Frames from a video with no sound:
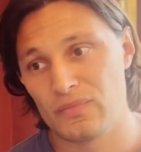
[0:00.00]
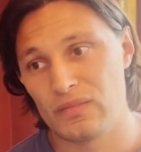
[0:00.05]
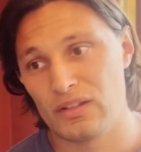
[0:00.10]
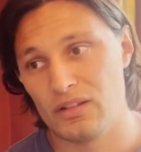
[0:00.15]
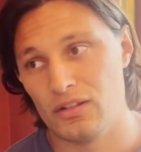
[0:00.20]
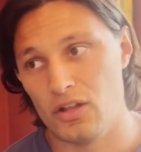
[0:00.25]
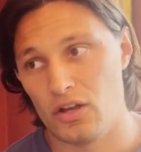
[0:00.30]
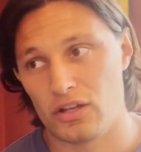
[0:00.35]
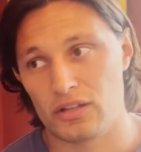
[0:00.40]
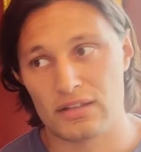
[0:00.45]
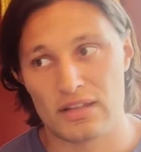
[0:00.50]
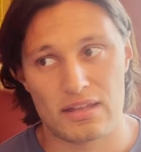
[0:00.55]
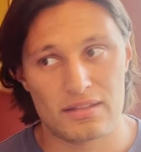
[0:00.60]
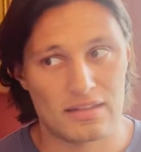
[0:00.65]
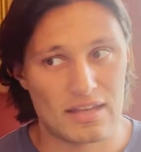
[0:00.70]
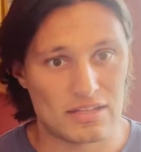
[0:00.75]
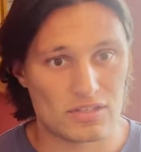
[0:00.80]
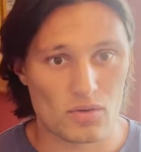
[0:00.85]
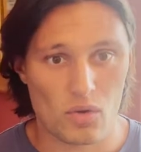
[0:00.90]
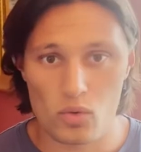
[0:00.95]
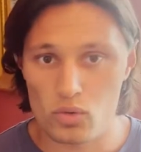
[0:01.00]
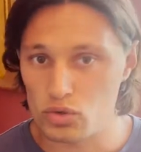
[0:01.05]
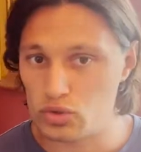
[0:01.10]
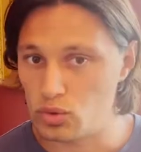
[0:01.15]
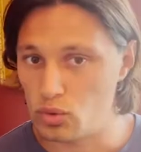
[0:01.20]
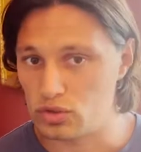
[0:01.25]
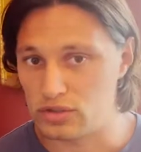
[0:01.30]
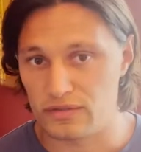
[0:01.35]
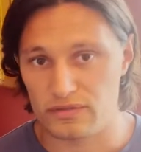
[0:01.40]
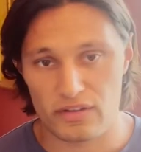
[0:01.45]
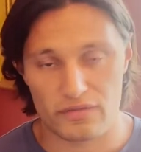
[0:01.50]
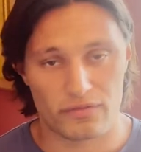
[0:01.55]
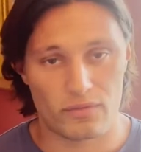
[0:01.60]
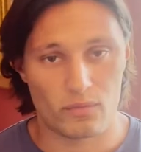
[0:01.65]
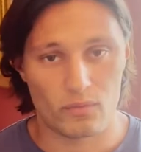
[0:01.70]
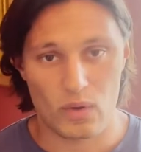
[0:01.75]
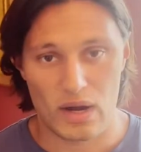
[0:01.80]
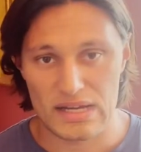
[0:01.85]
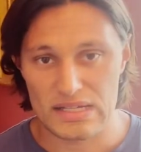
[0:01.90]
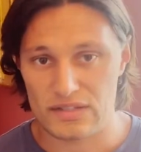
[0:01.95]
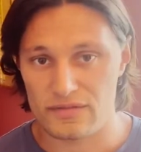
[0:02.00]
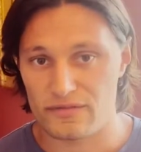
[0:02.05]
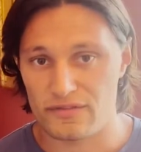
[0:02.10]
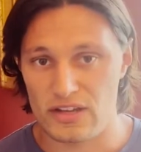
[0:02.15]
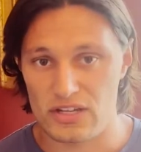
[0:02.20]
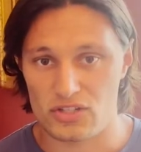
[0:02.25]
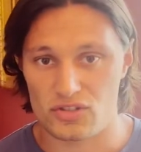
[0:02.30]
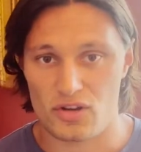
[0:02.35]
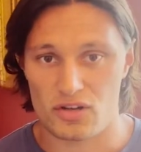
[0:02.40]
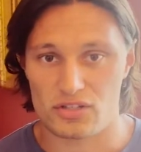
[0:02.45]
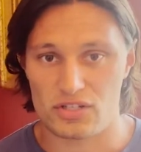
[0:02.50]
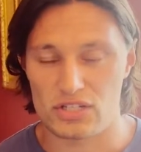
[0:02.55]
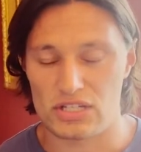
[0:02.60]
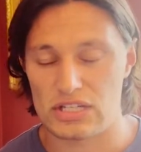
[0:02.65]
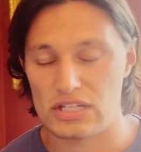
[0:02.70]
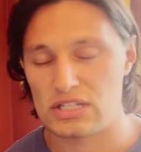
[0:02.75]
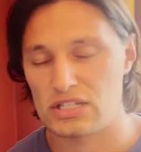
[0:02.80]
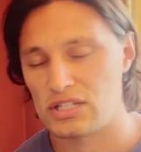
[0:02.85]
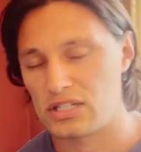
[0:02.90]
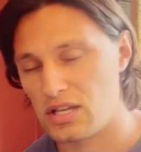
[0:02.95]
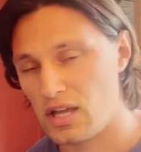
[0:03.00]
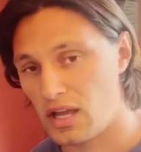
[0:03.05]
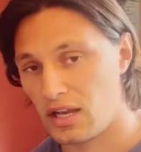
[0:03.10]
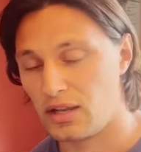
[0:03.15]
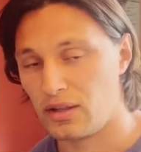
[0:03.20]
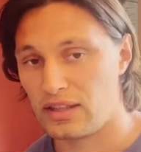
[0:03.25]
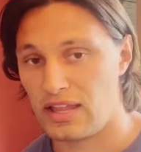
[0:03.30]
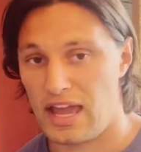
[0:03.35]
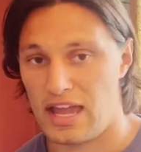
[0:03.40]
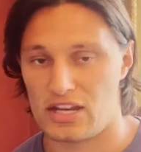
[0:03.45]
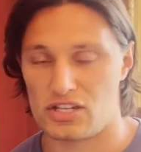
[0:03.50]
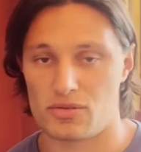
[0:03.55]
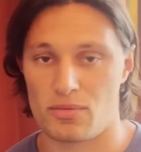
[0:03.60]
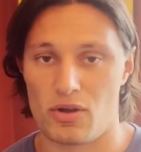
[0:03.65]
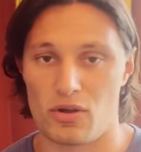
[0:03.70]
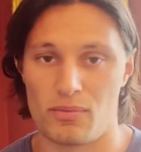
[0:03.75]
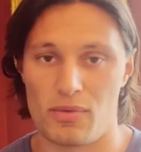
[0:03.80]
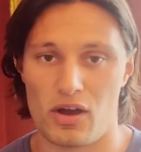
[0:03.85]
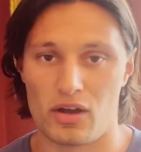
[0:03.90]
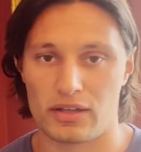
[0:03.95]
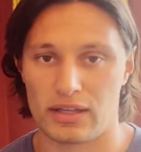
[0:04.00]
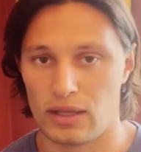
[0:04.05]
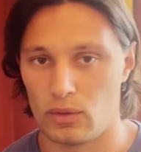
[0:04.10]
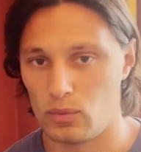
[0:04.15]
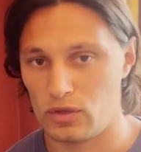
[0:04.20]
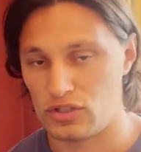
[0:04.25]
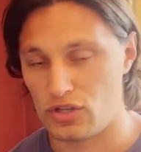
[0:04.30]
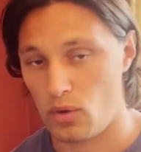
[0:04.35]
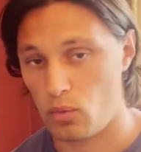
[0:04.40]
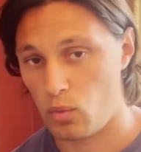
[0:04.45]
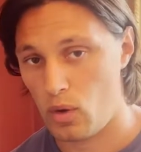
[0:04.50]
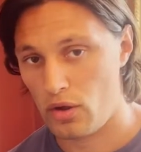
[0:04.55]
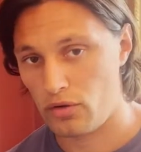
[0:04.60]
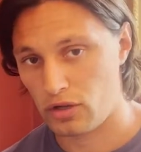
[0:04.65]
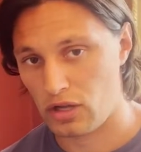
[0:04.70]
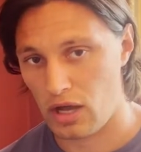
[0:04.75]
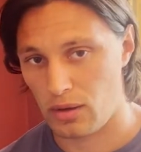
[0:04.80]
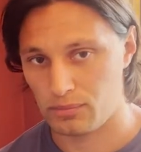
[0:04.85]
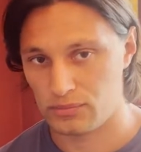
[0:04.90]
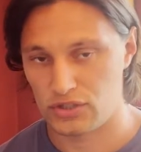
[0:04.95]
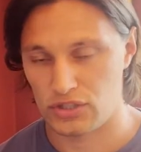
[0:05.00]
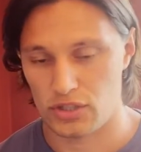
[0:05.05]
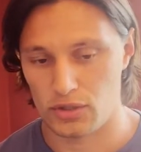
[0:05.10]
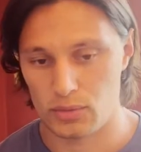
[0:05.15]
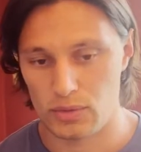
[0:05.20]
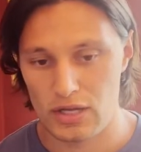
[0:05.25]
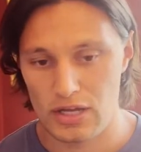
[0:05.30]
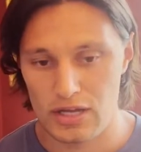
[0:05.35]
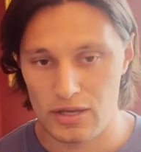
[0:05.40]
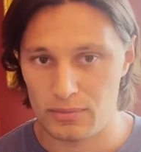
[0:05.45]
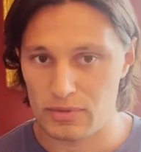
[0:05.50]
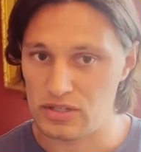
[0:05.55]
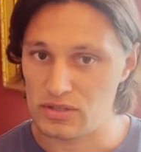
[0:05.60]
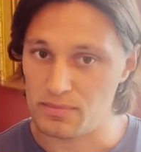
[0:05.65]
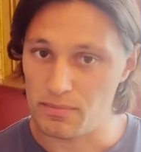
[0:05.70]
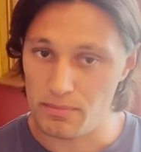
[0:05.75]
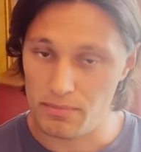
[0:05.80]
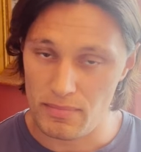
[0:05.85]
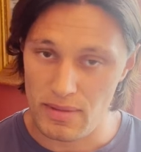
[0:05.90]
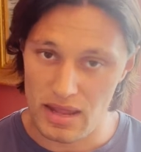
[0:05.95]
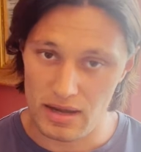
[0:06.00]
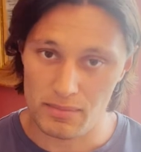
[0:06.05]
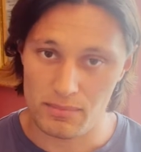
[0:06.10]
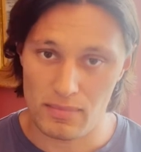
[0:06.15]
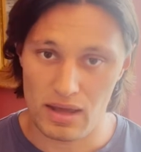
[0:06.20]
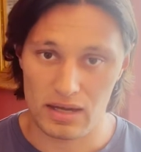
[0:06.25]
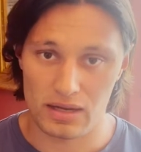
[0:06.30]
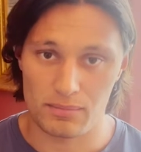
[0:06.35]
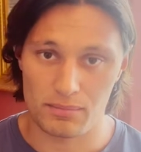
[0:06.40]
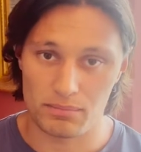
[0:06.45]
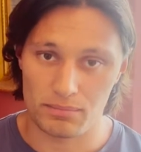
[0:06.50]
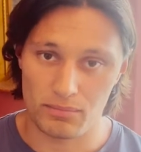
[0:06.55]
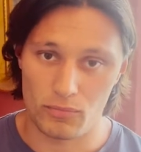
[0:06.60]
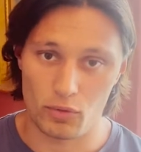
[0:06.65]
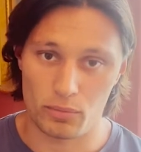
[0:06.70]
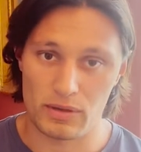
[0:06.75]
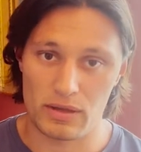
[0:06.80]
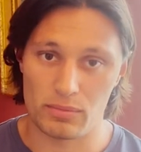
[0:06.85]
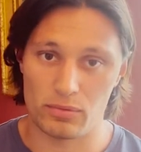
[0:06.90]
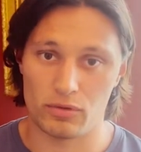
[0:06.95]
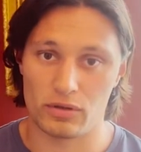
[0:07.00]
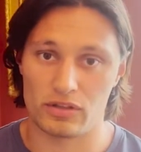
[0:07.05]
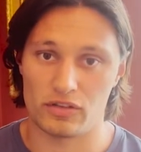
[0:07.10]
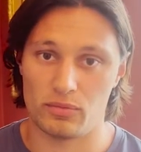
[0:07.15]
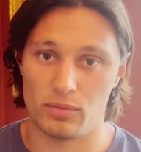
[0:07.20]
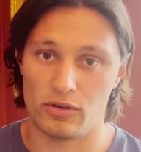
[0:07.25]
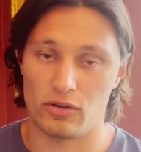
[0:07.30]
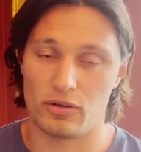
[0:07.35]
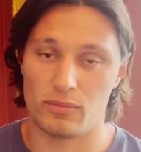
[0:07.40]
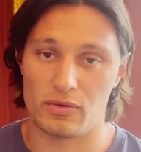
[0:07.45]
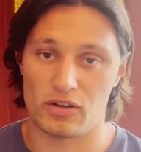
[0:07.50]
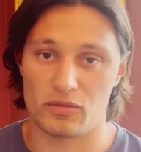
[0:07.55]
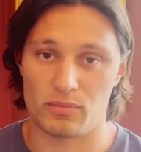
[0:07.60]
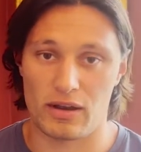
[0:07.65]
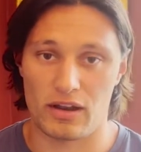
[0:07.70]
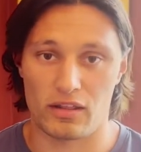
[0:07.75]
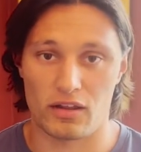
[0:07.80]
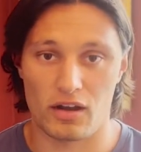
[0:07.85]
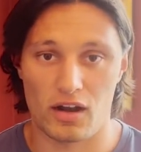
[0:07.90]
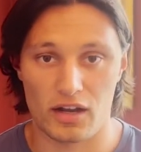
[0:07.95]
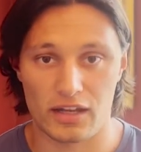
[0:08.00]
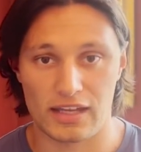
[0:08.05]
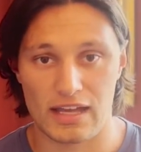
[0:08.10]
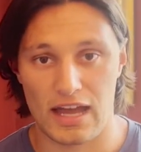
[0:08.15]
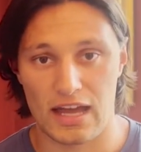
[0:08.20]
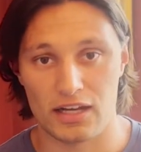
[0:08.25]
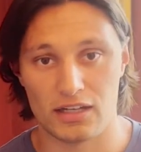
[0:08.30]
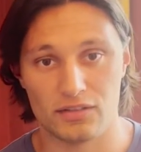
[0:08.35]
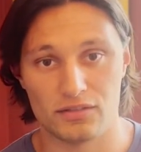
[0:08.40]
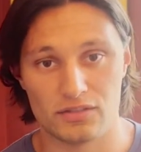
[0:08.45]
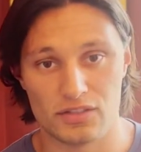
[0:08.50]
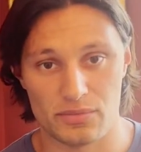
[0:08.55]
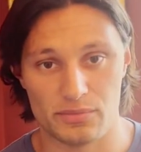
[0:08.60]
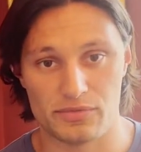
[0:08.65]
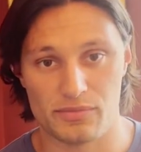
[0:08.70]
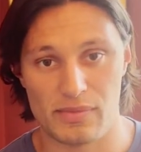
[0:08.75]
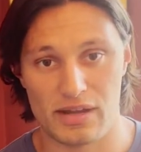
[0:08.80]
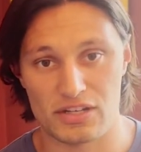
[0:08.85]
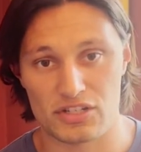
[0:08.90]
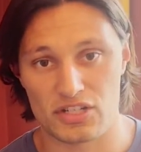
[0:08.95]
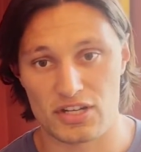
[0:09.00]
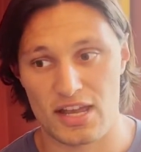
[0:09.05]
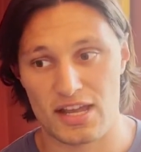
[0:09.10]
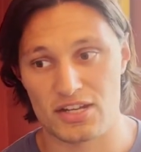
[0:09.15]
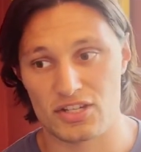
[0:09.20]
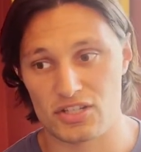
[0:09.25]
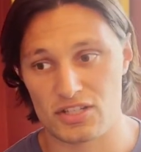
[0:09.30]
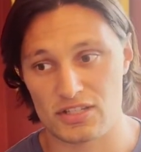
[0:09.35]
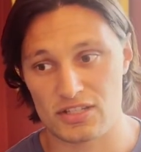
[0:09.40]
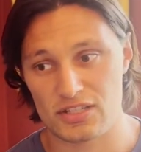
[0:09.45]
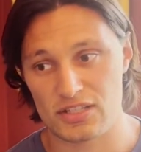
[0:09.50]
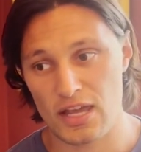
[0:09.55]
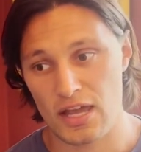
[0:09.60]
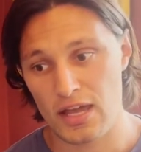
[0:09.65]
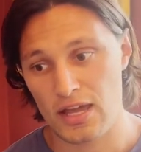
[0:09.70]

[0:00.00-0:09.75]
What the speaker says: Look, there's all sorts of different ways of fee structures, certainly the HMO market, which I won't come to because many more people can speak on it much better than I can in terms of managing agents.